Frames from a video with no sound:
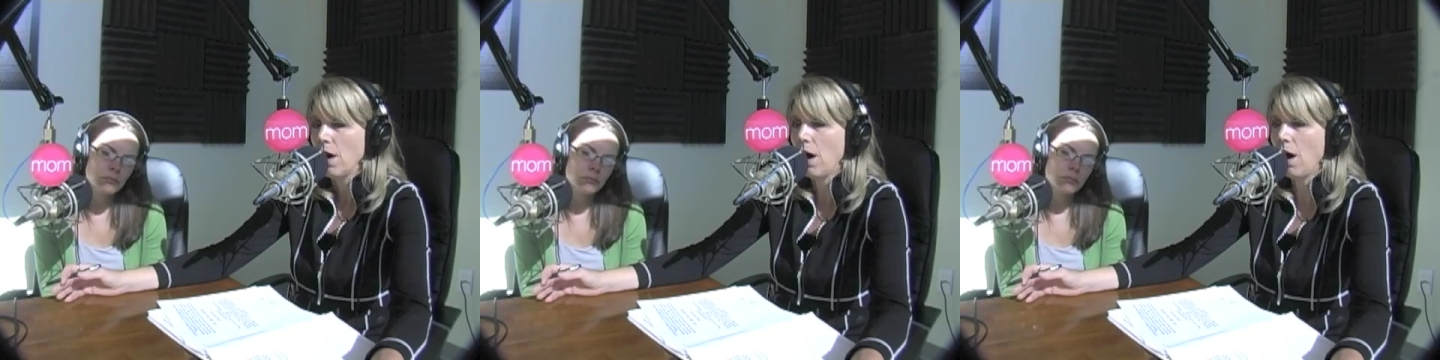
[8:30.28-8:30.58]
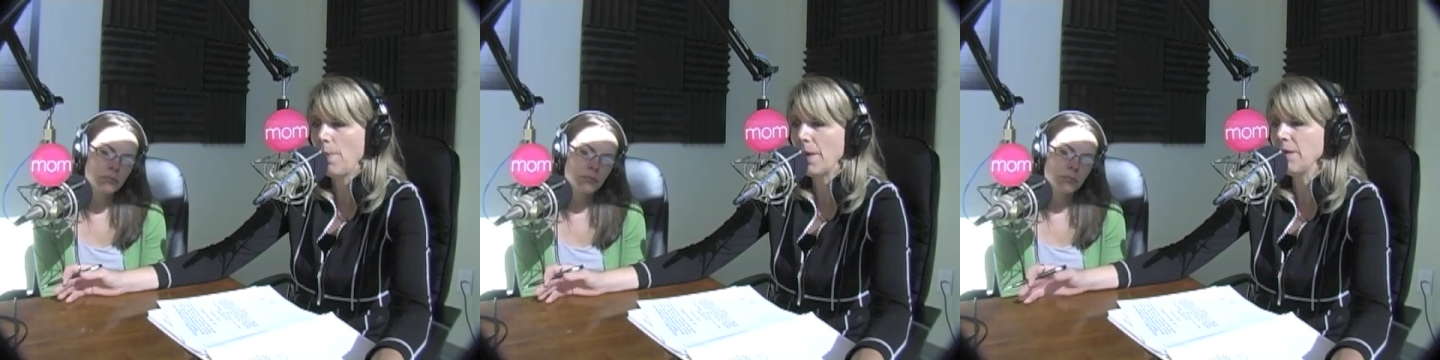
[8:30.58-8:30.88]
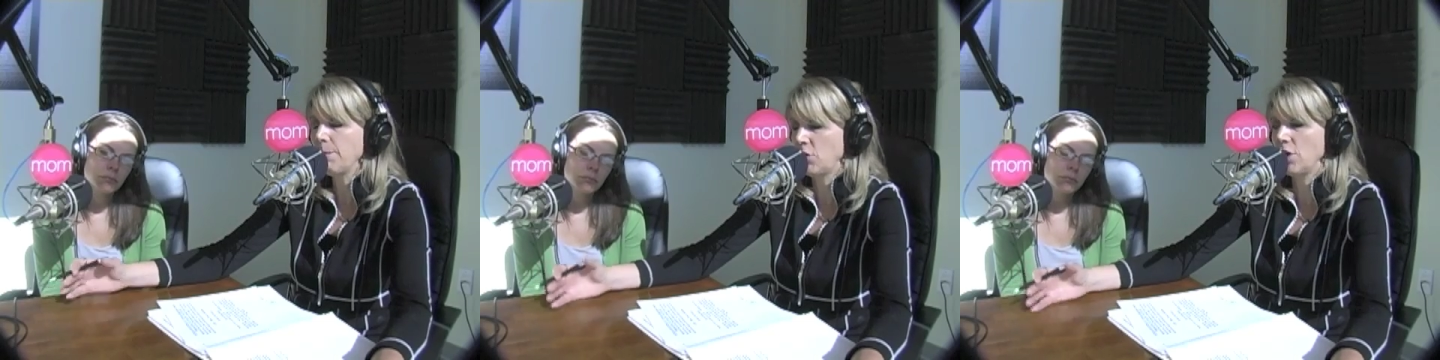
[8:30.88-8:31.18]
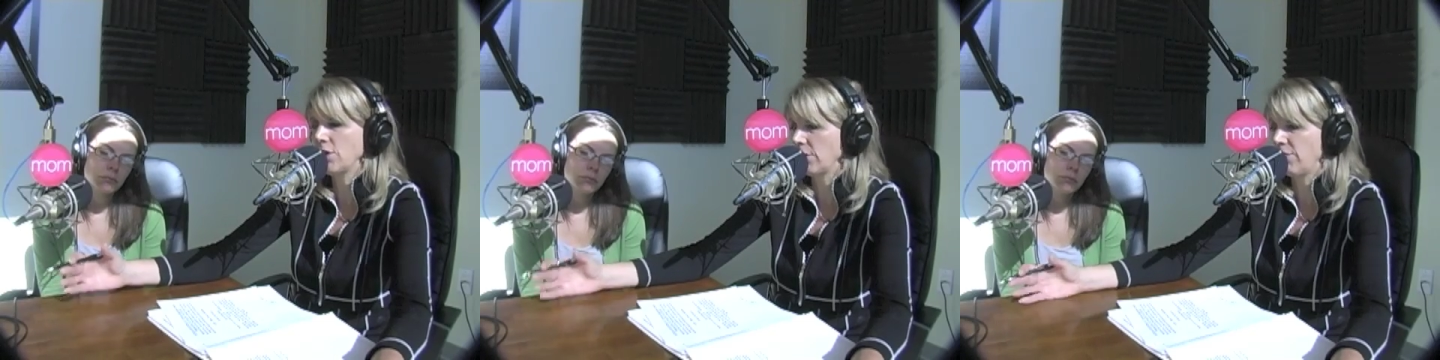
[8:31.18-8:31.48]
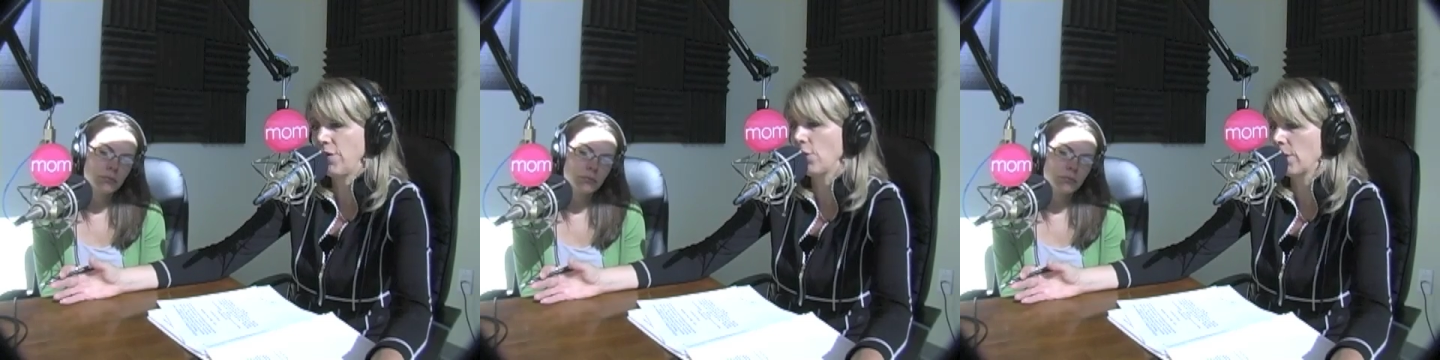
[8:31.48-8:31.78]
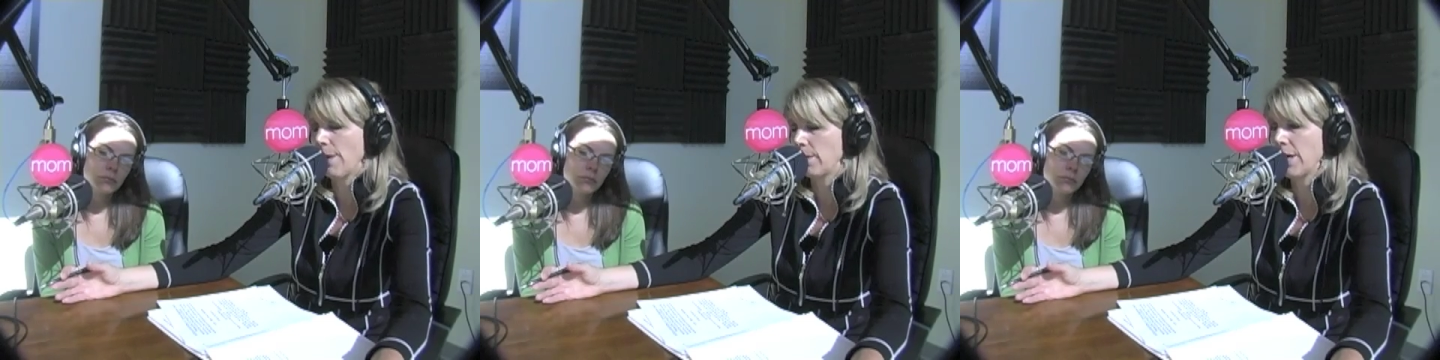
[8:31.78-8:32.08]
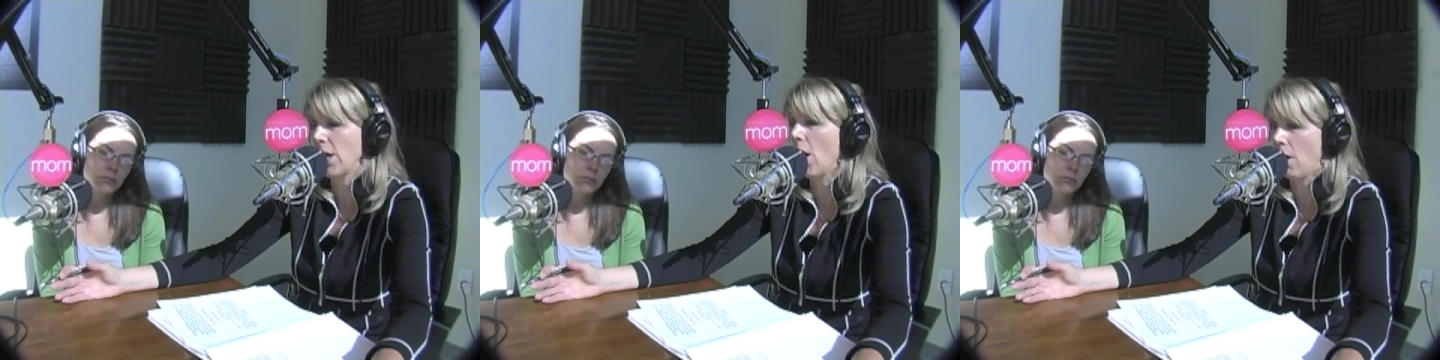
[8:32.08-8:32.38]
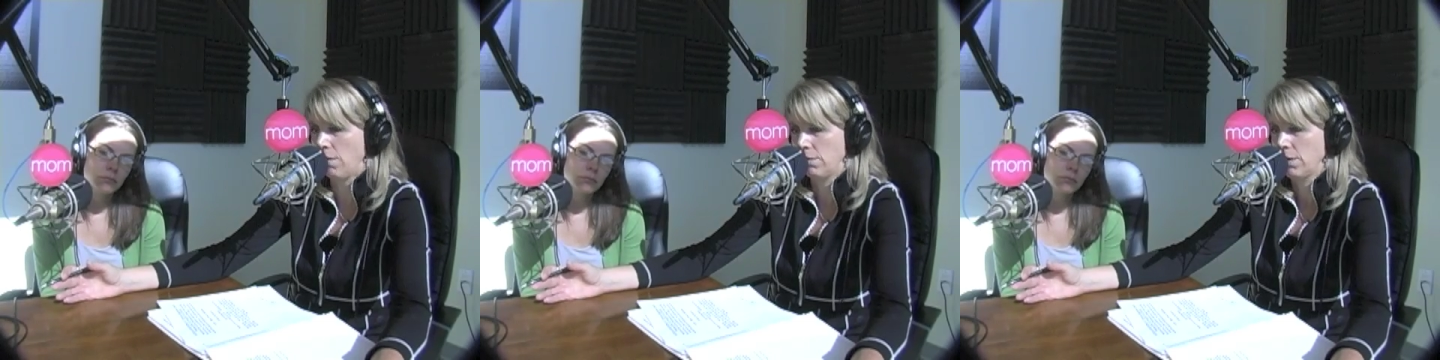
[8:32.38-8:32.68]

Speaker 1: But she just doesn't feel good about him at all.